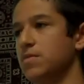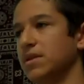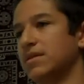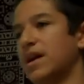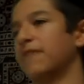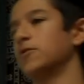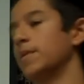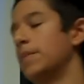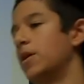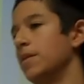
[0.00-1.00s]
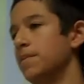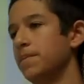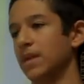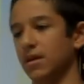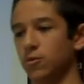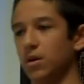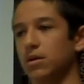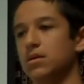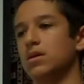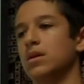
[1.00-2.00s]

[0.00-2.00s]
months after my mom as well.